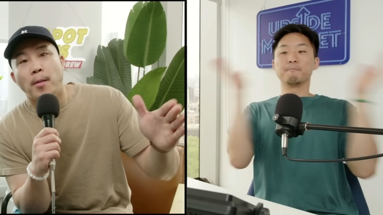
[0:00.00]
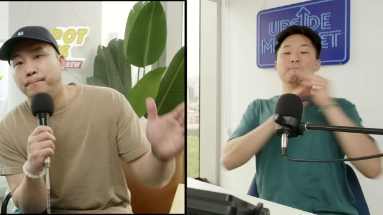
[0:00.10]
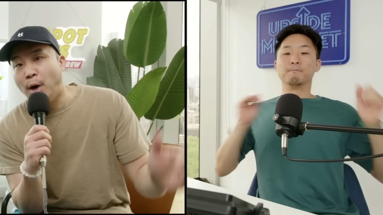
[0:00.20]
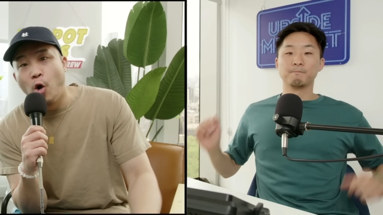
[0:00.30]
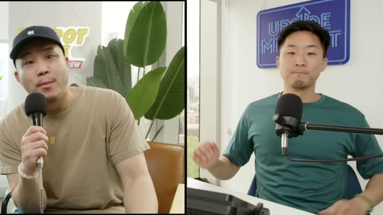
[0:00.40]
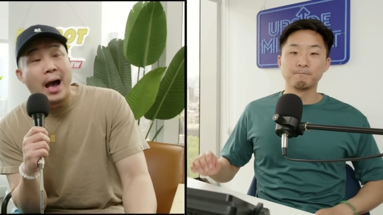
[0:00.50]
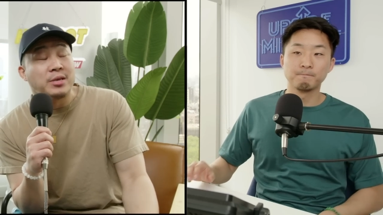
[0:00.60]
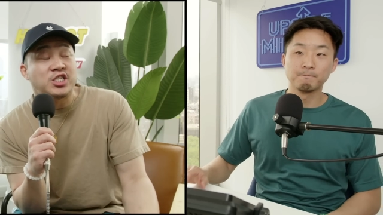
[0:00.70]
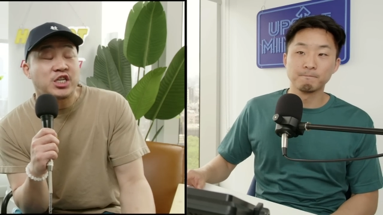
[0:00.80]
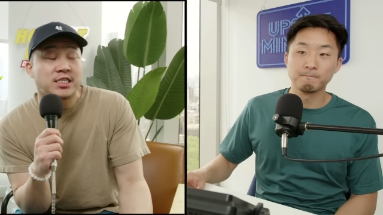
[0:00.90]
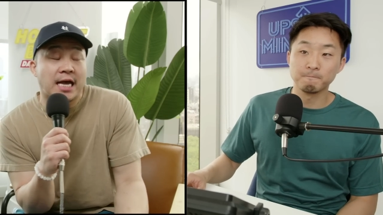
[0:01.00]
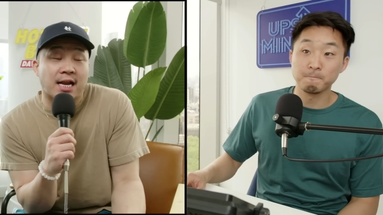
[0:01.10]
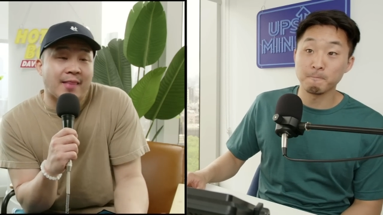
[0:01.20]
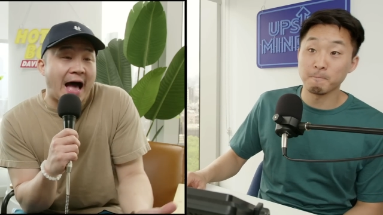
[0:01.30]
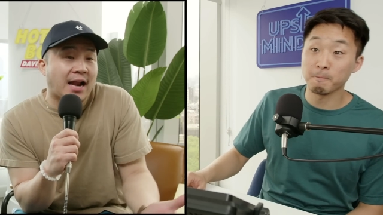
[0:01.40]
Speaker 1: Boom. I mean, she said a
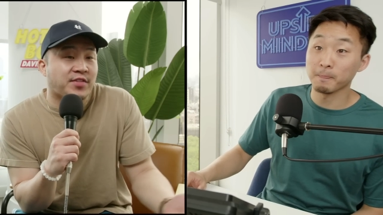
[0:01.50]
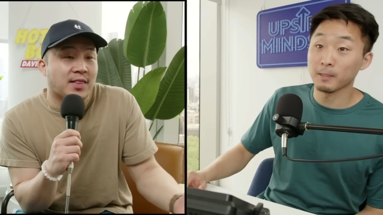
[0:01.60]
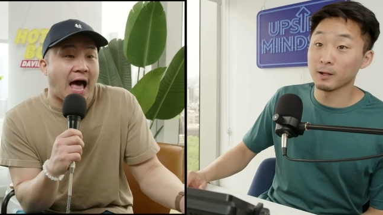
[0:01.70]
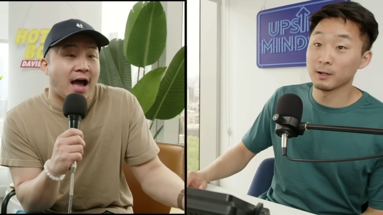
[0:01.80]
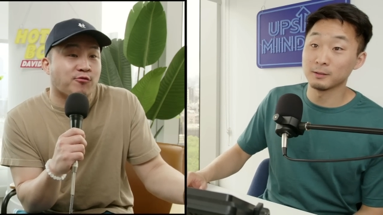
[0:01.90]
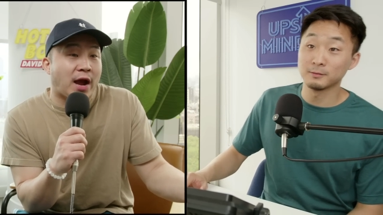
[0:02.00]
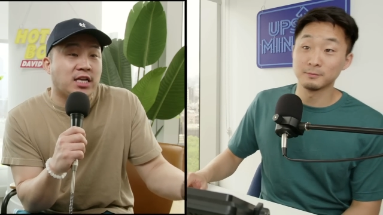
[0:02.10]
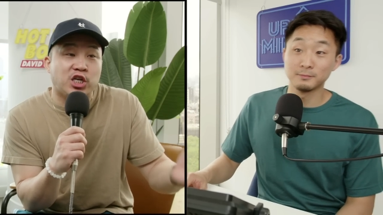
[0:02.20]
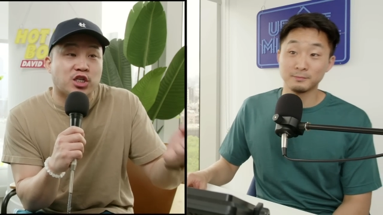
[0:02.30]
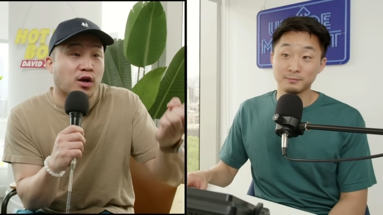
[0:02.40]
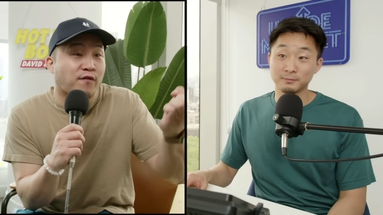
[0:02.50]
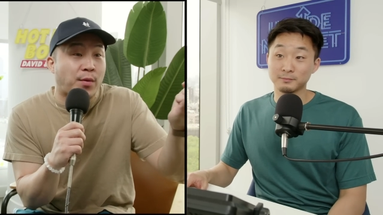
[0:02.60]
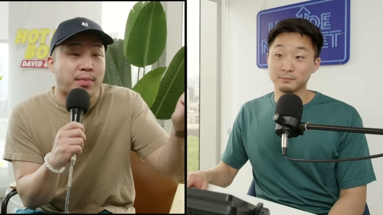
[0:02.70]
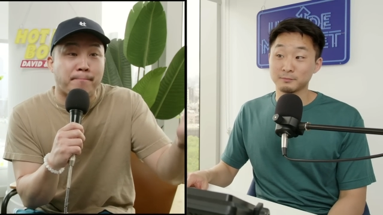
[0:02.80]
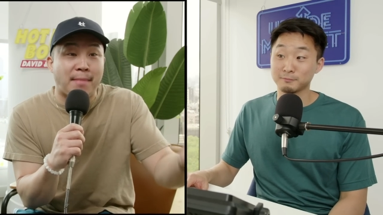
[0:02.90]
lot of a lot, right? She took it from
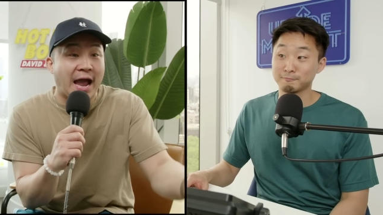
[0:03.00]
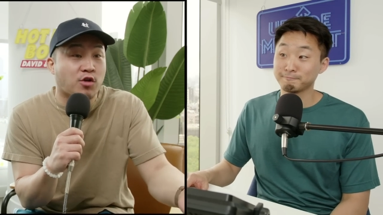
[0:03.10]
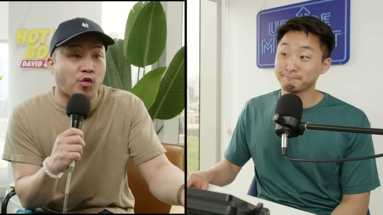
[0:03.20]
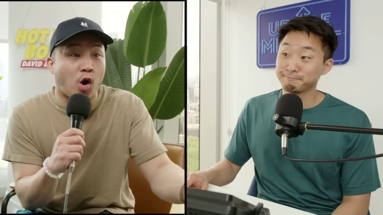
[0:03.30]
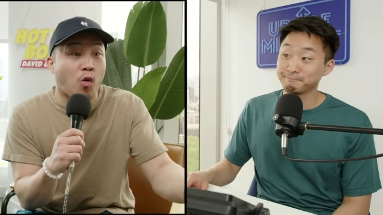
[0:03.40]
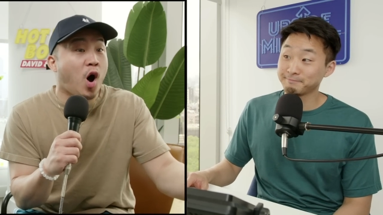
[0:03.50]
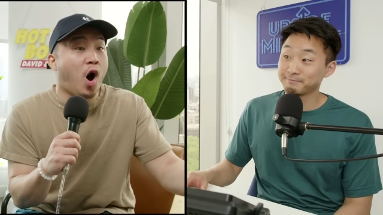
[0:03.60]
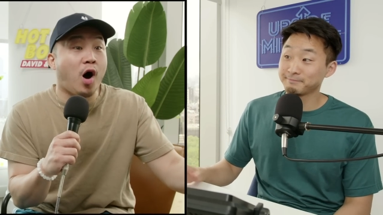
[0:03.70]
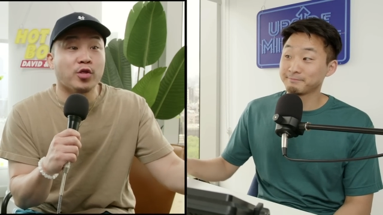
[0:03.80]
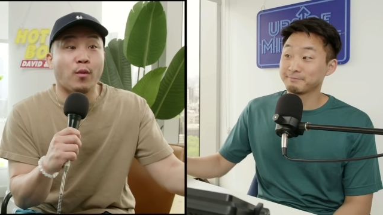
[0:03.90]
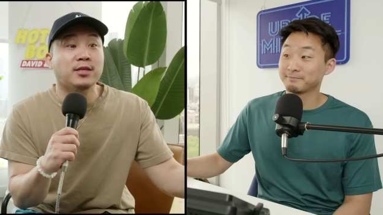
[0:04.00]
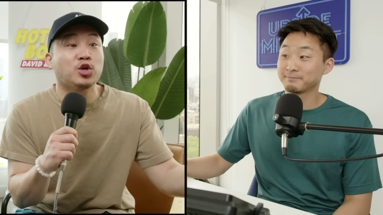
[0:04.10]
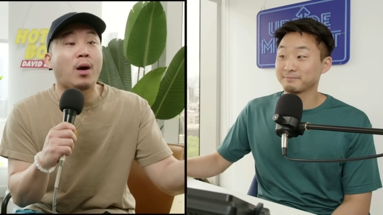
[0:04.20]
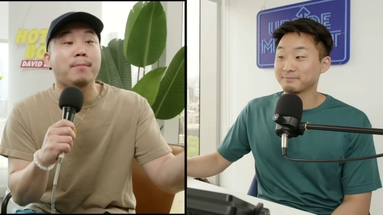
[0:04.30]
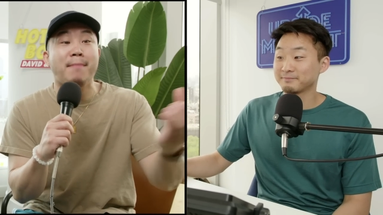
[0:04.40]
the micro all the way to
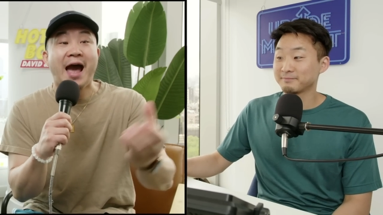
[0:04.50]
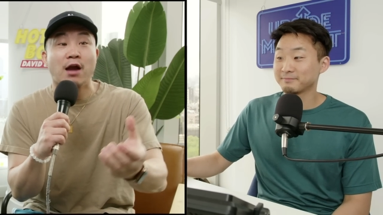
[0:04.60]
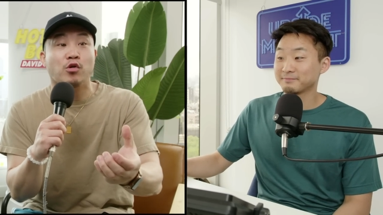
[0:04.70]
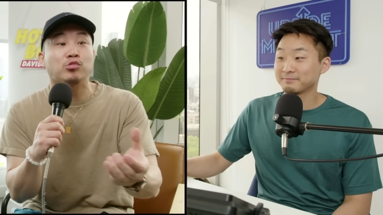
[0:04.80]
a macro